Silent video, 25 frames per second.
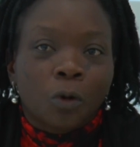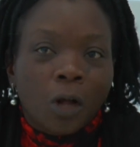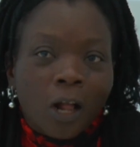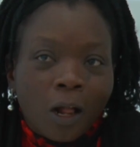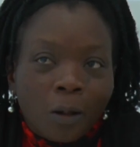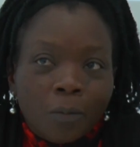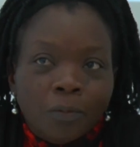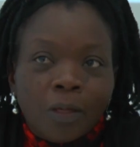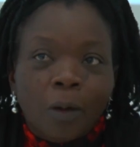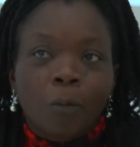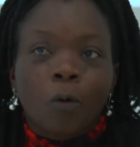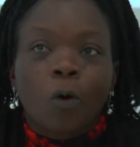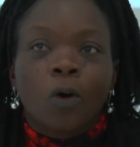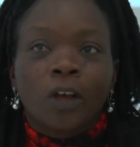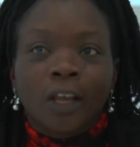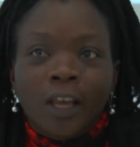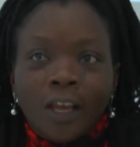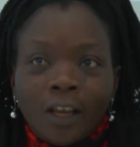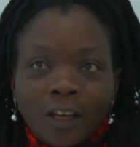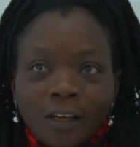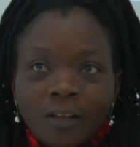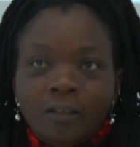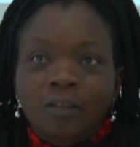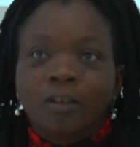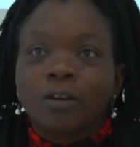help them.
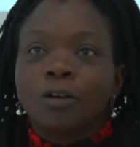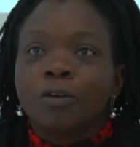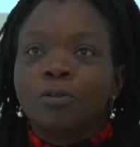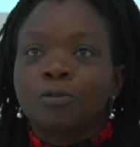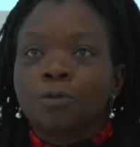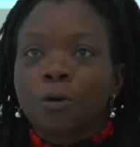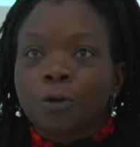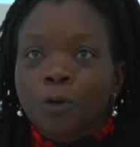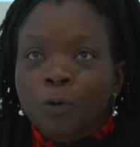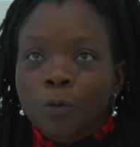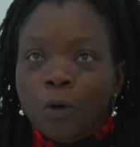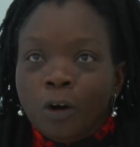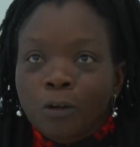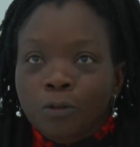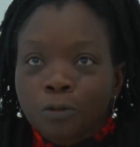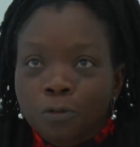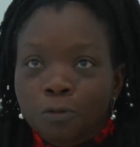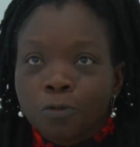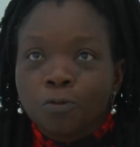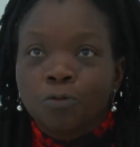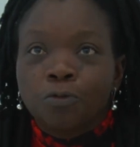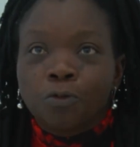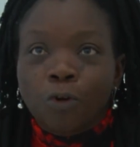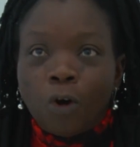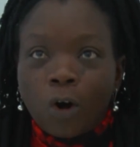Okay, so you want
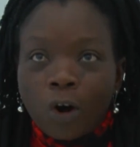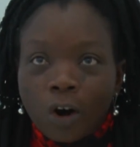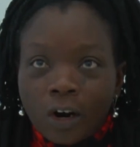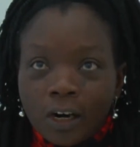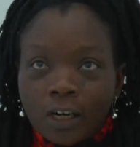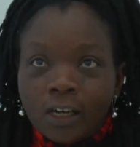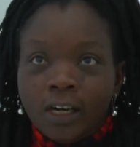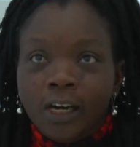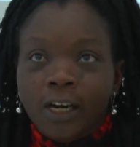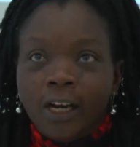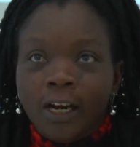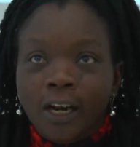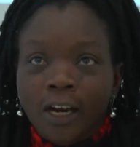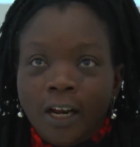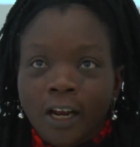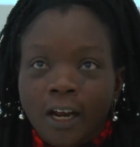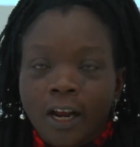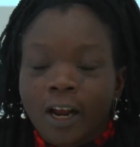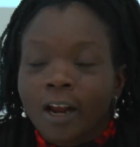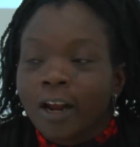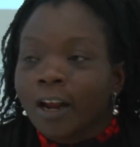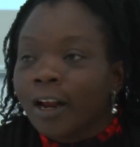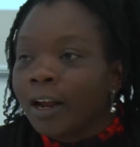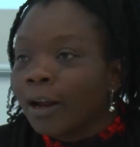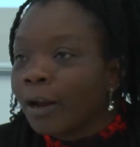to draw
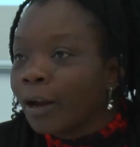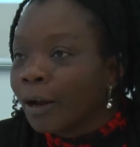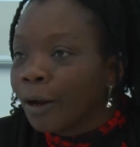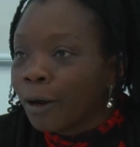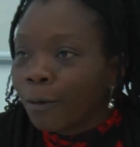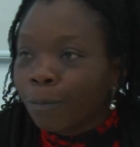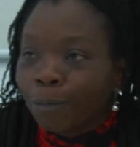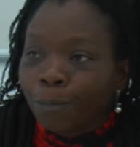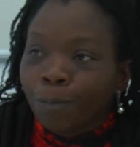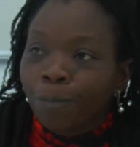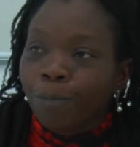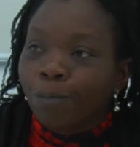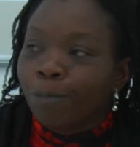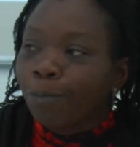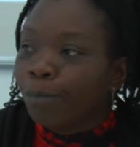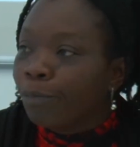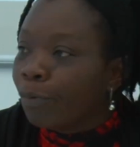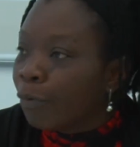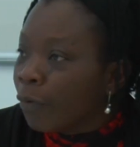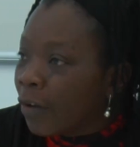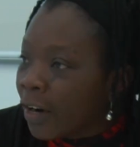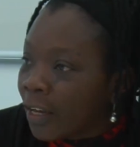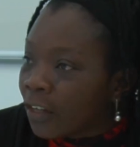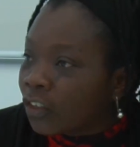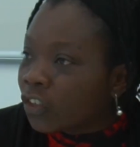a
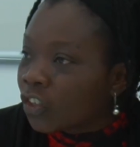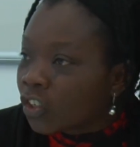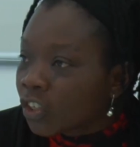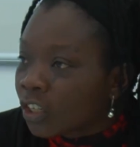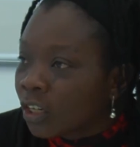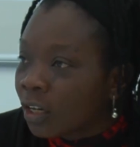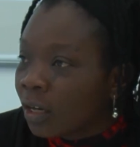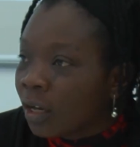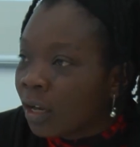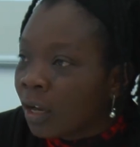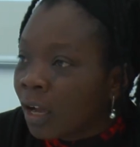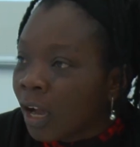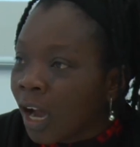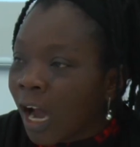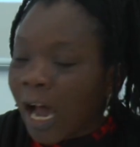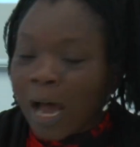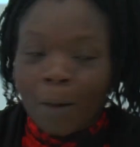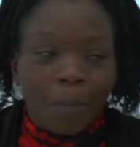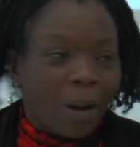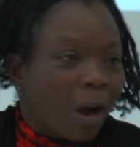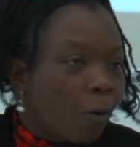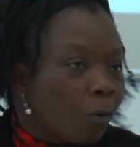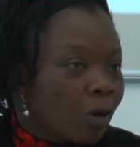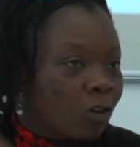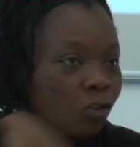bridge. How
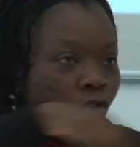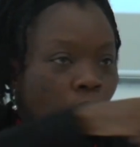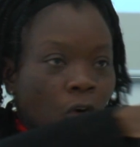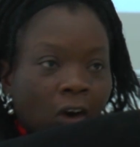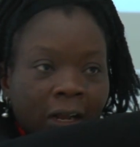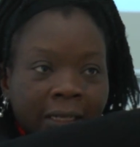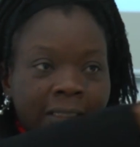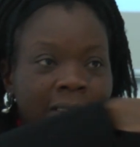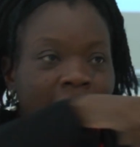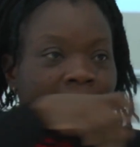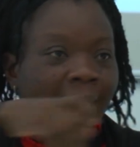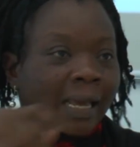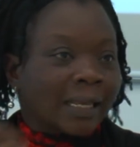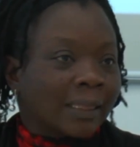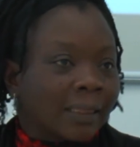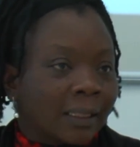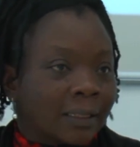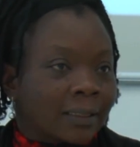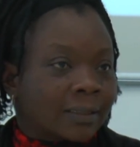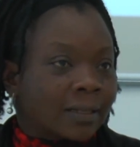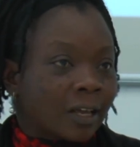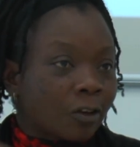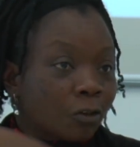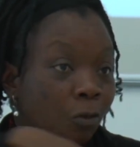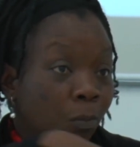about we draw it like
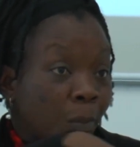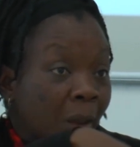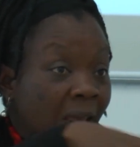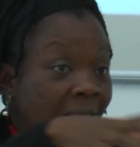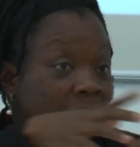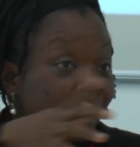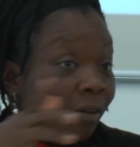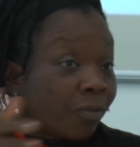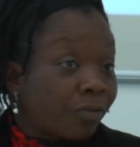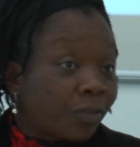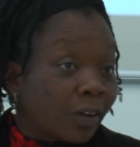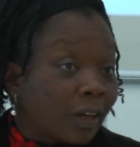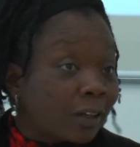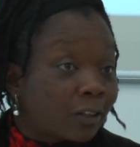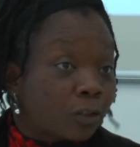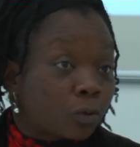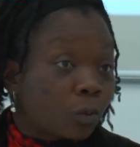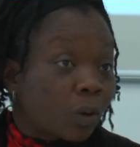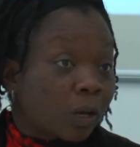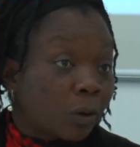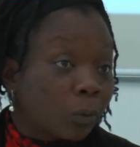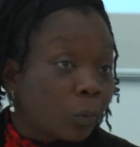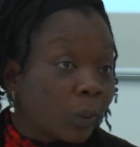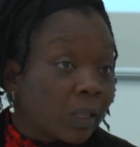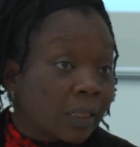this? So you make the first
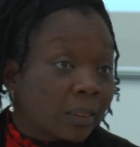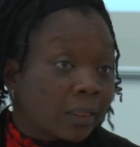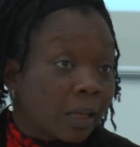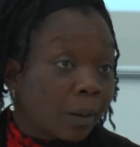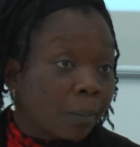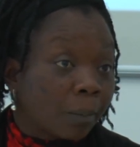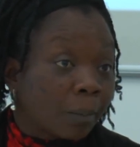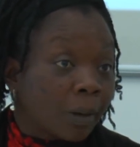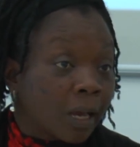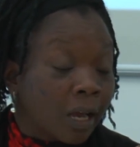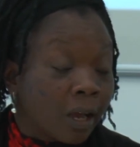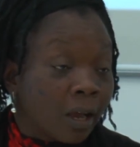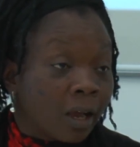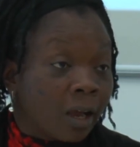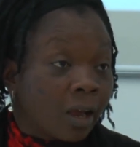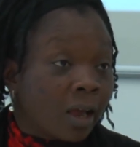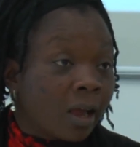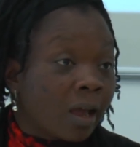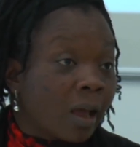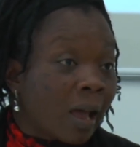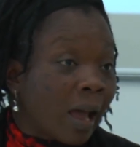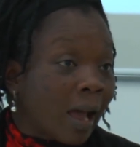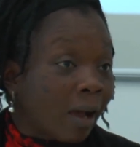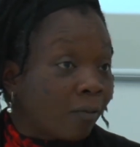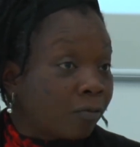one with them,
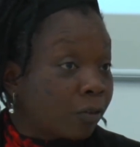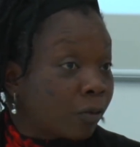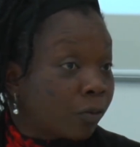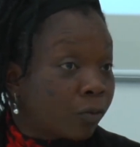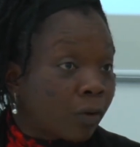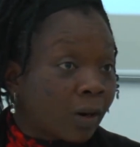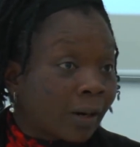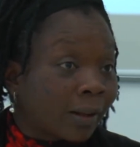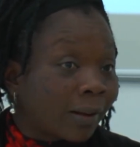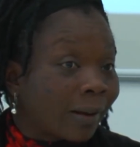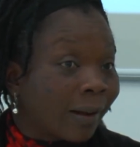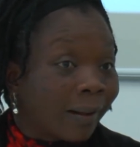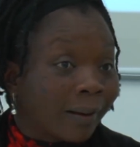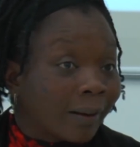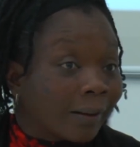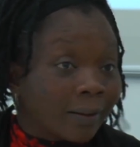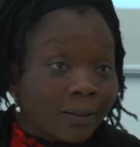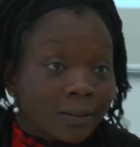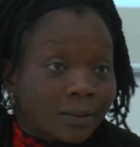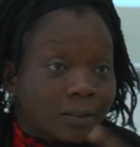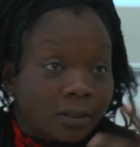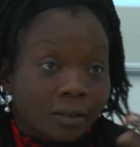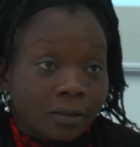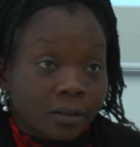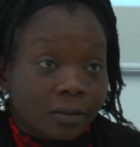have different
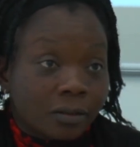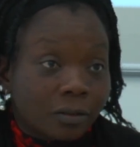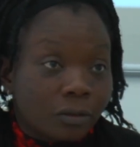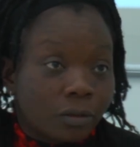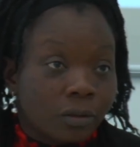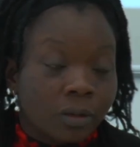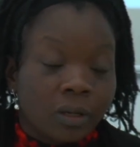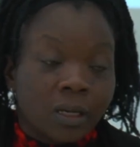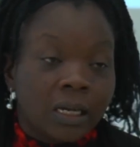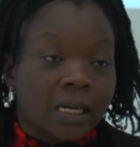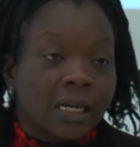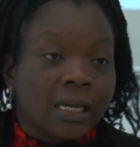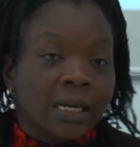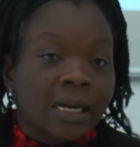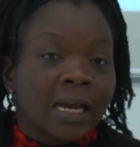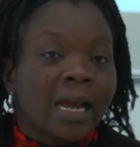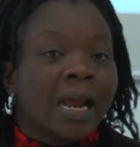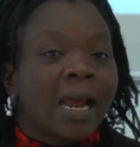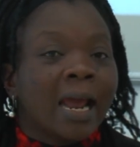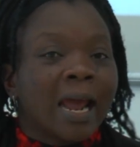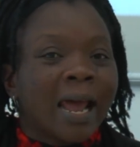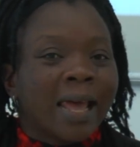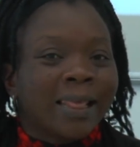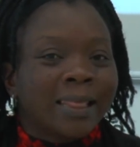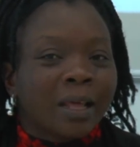colors.
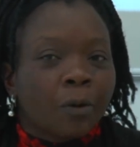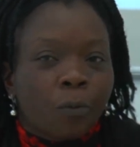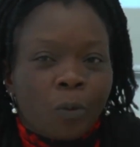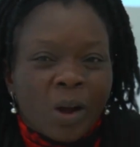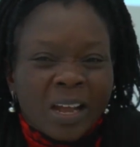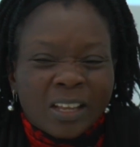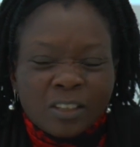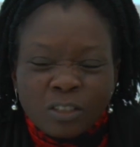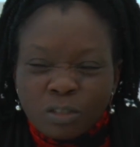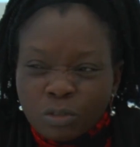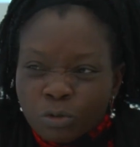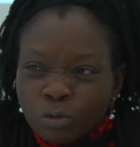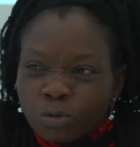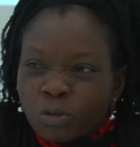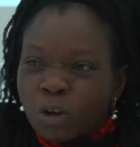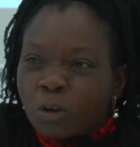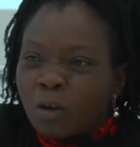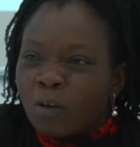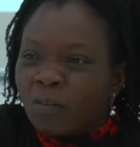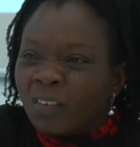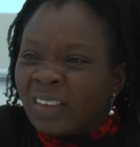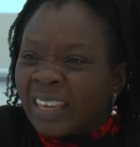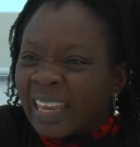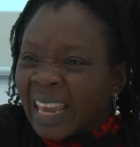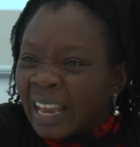And then once you sort
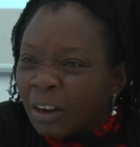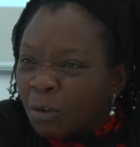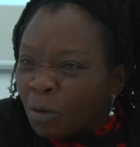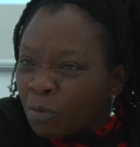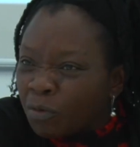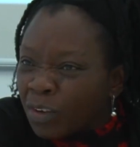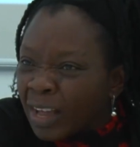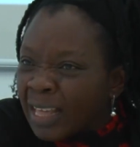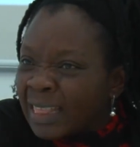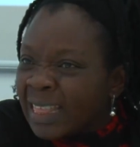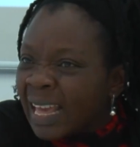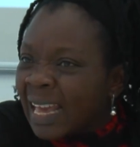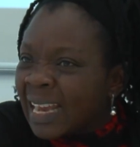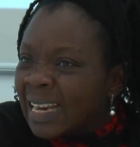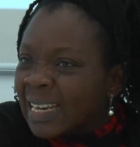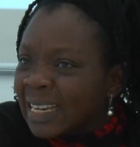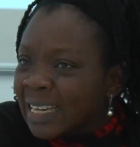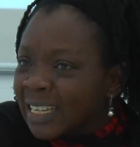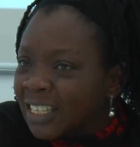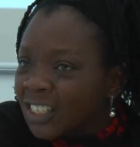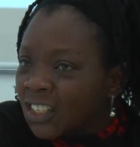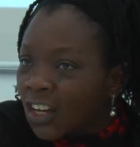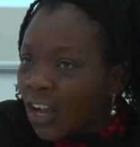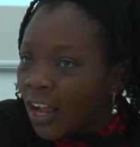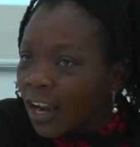of get over the
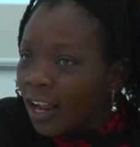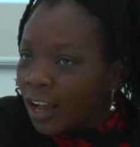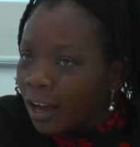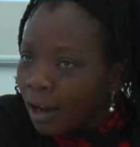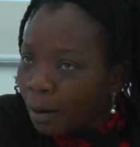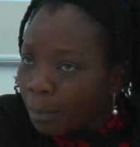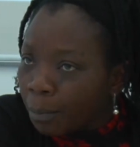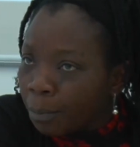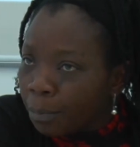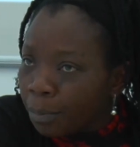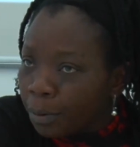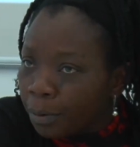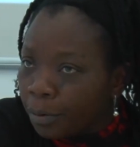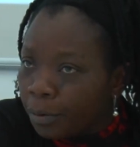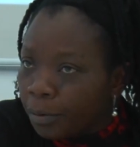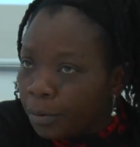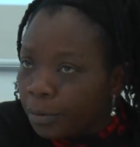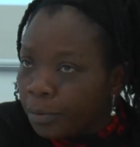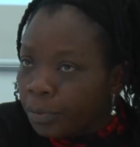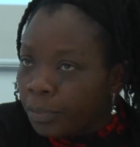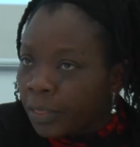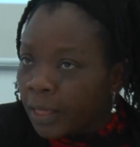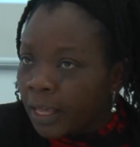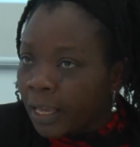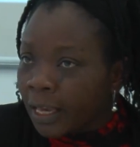initial hump,
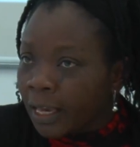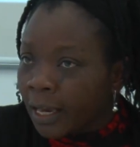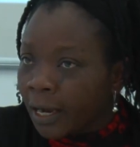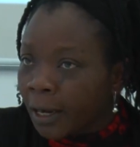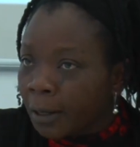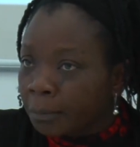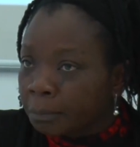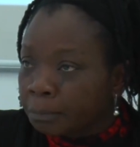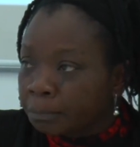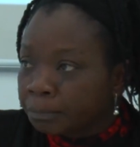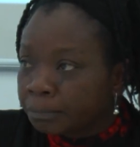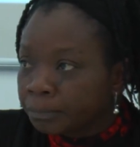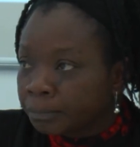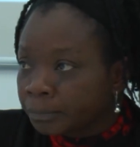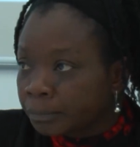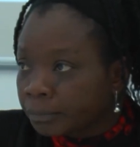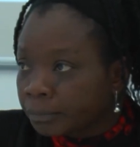they are